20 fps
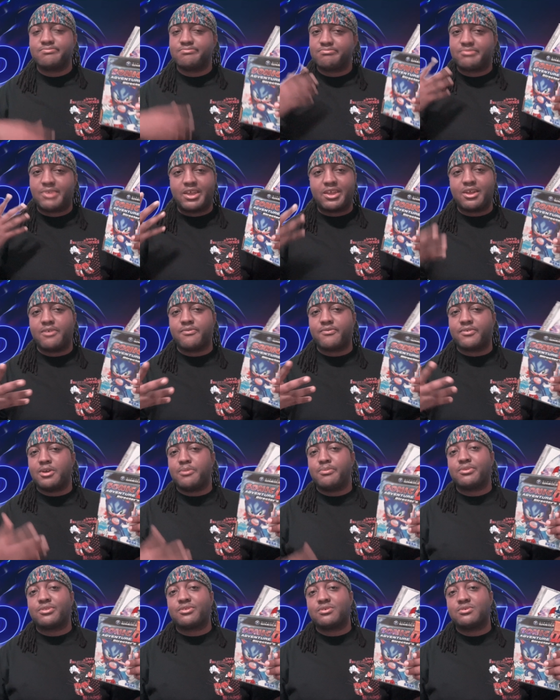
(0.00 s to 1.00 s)
Thank y'all for
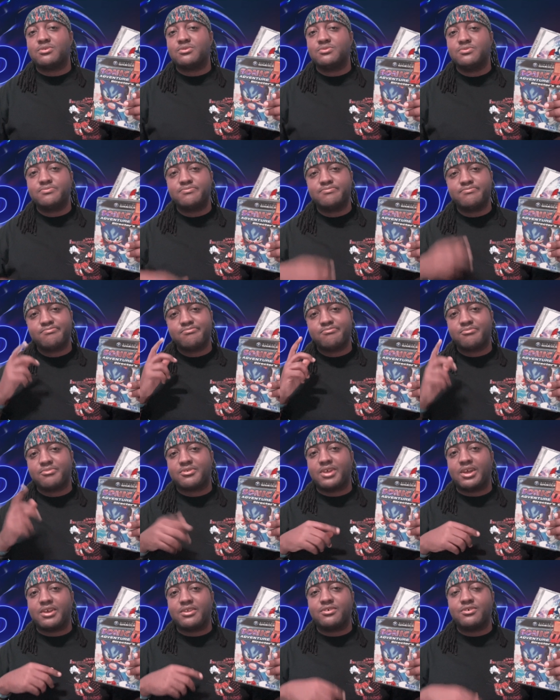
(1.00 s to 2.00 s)
coming through.
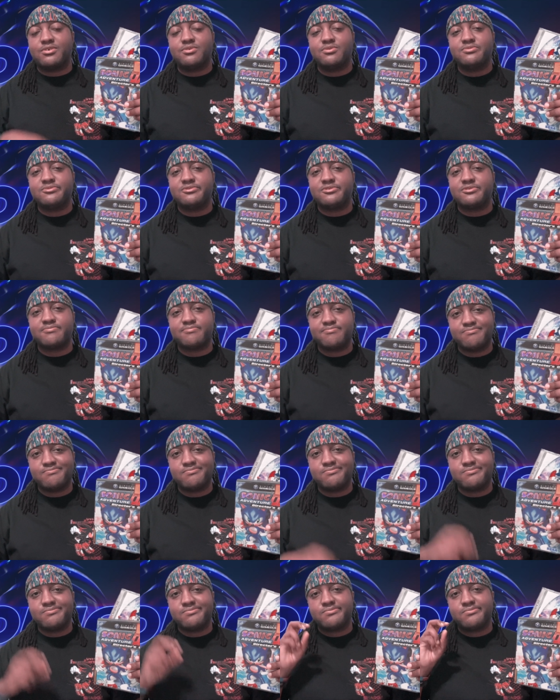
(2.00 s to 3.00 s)
Stay tuned.
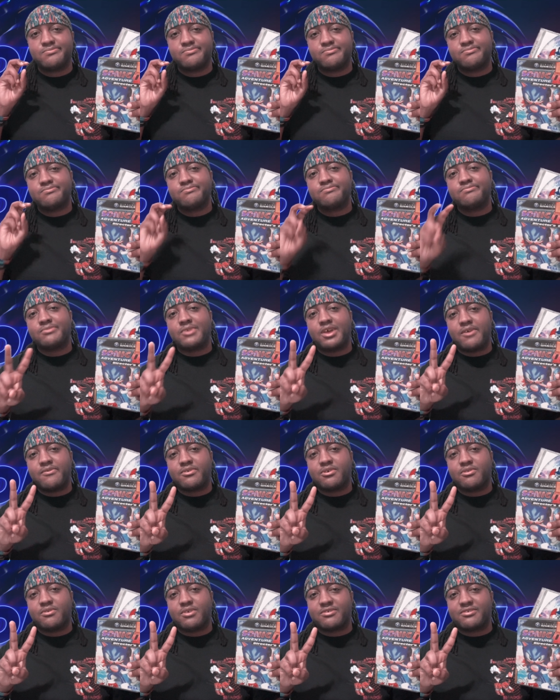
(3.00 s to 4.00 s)
Have a
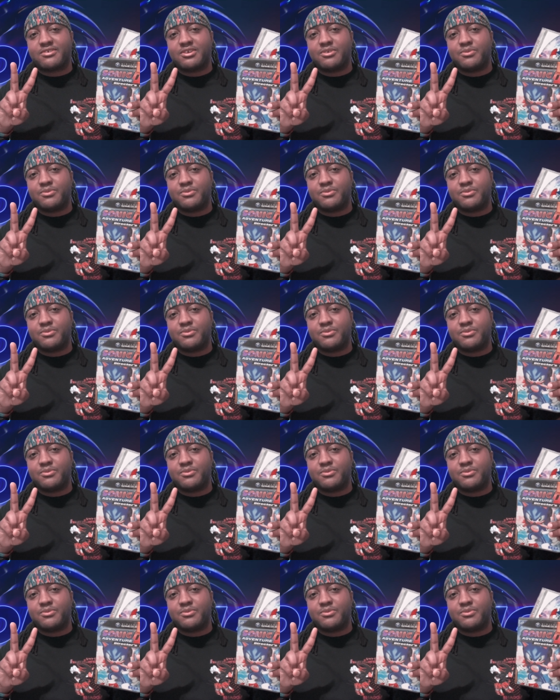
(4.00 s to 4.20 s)
good rest of your